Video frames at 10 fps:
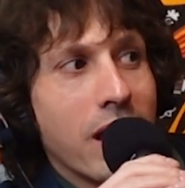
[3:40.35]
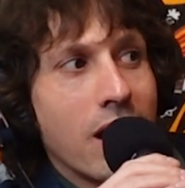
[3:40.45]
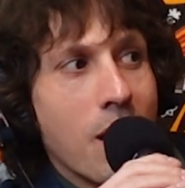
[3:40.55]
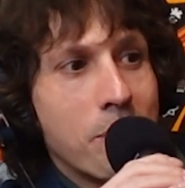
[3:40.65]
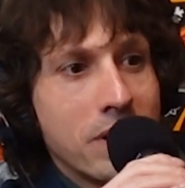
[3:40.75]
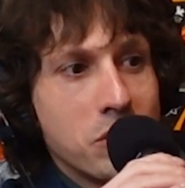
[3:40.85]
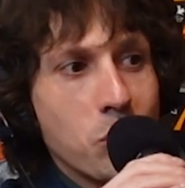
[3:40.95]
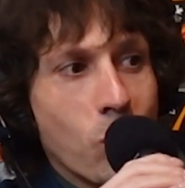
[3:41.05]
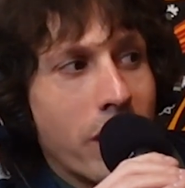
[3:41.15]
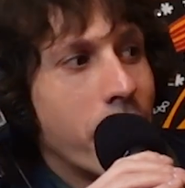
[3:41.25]
get up and do
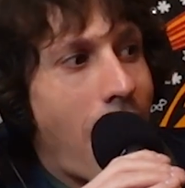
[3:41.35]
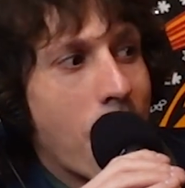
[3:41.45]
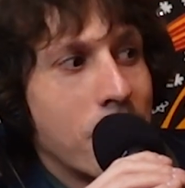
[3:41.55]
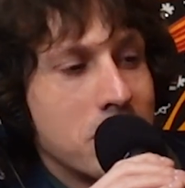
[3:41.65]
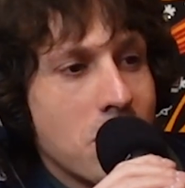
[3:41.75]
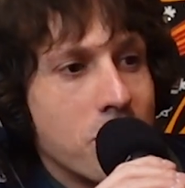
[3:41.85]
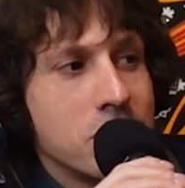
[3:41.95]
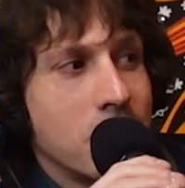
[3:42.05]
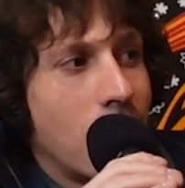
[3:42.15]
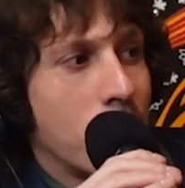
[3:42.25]
White Rabbit,
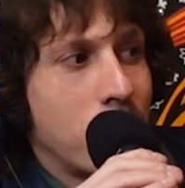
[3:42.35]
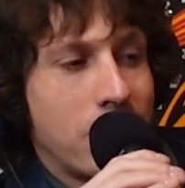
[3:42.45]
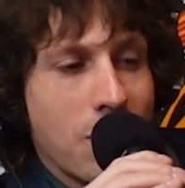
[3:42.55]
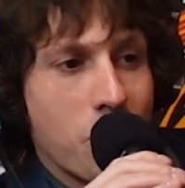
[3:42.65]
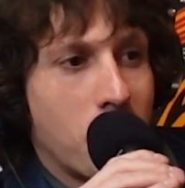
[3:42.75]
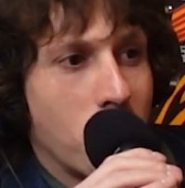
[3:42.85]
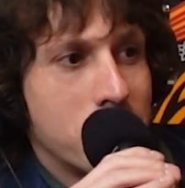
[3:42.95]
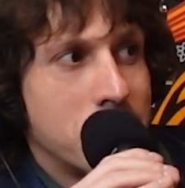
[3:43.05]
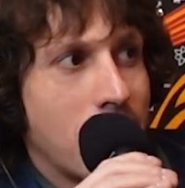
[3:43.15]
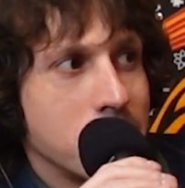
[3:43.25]
Jefferson Airplane. That one
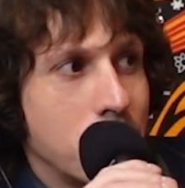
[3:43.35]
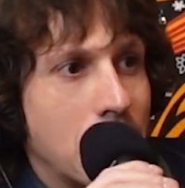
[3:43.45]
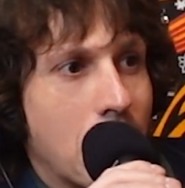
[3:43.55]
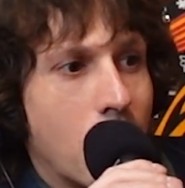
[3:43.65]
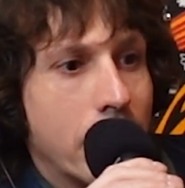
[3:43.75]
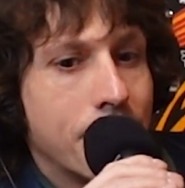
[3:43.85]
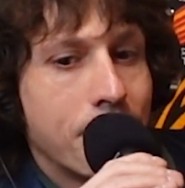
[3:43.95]
always gets me going.